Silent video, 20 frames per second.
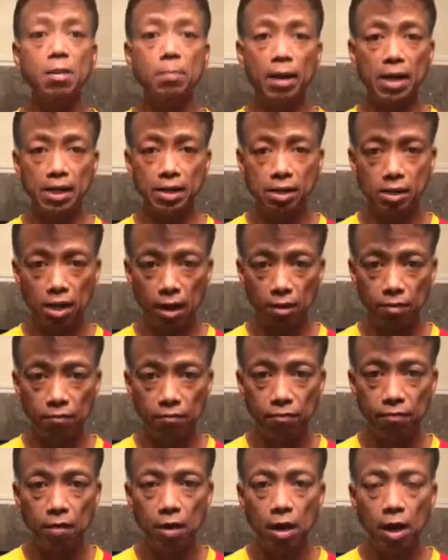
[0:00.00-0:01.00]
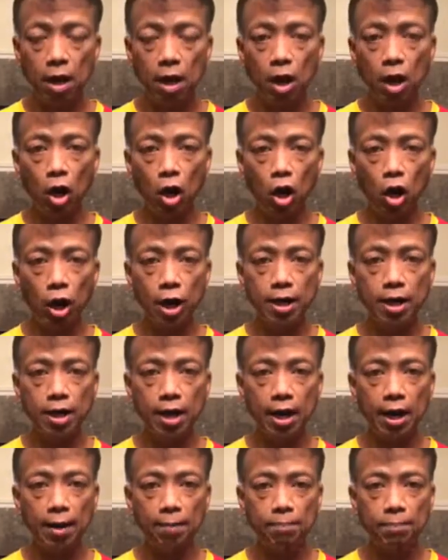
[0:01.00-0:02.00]
myself on,
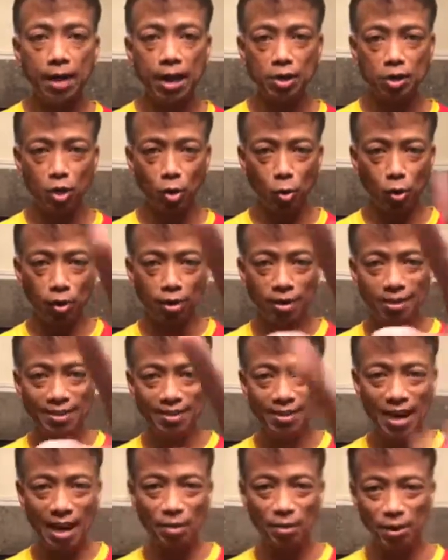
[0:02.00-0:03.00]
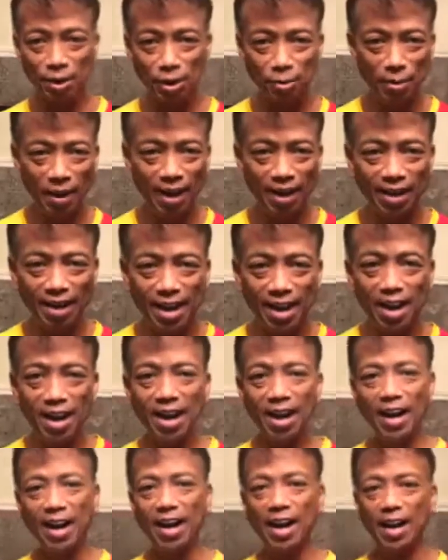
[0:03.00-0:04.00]
hey Joel, how are you, man?
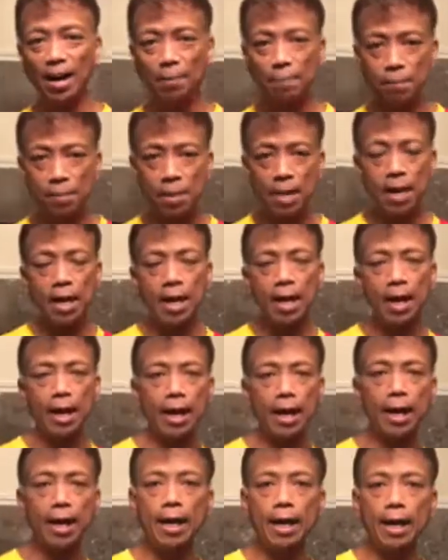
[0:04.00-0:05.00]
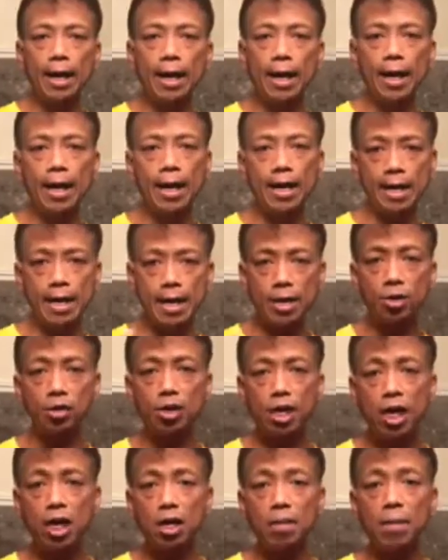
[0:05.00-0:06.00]
And
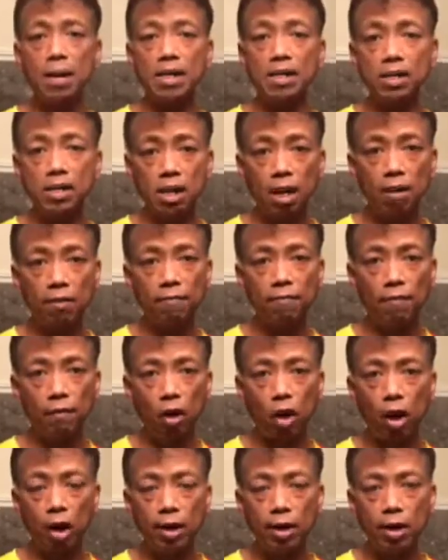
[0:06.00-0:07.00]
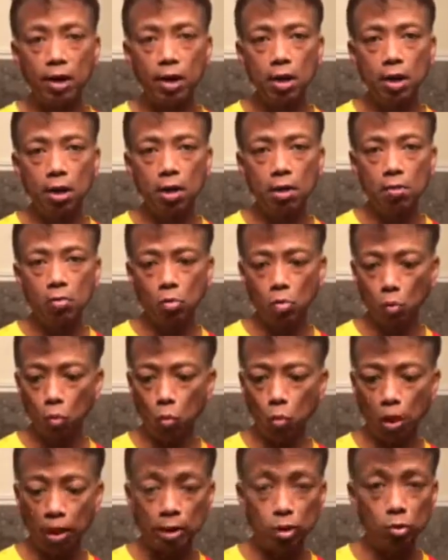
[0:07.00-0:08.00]
educated myself on
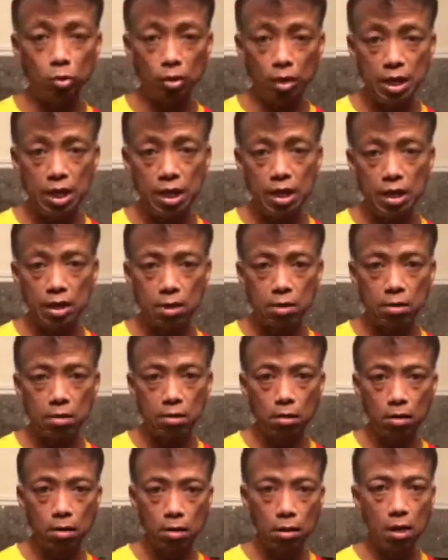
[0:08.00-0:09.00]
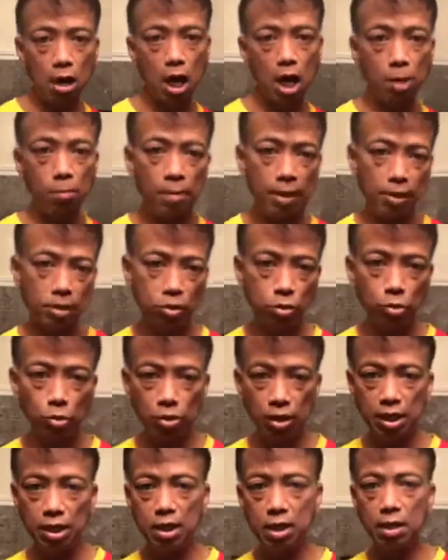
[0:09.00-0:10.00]
what to eat, how much to
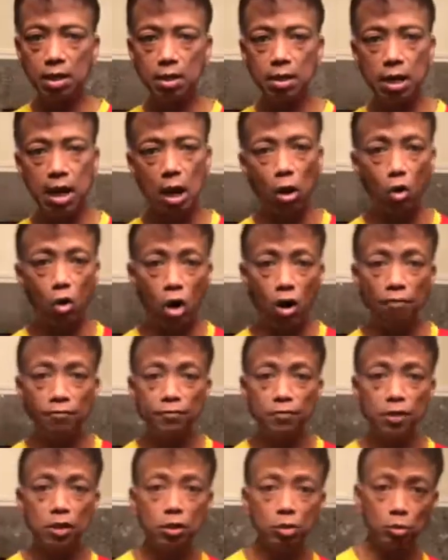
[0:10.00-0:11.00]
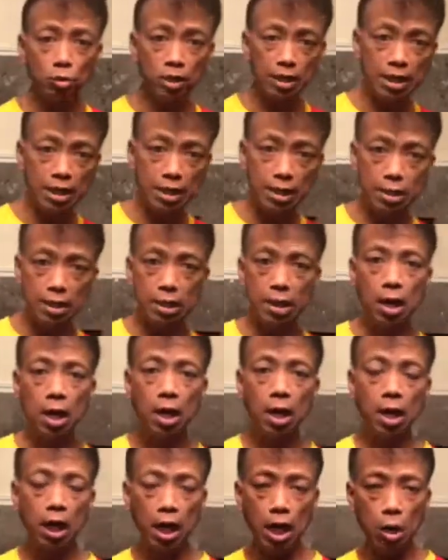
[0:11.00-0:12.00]
eat, how often to eat,
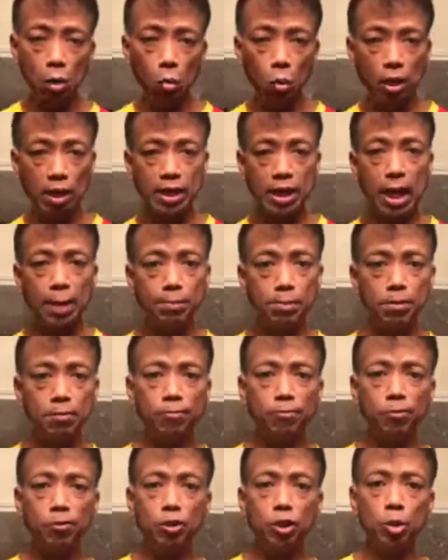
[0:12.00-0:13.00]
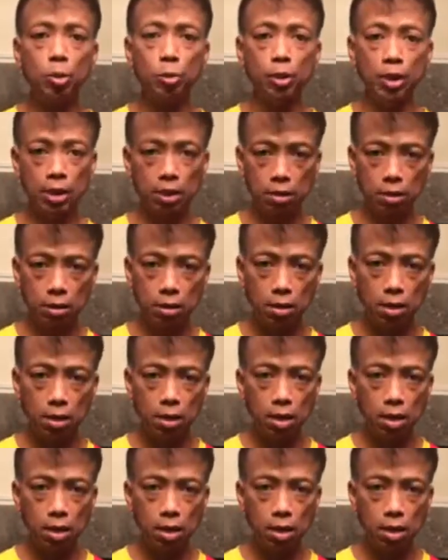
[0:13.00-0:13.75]
and what types of food to eat.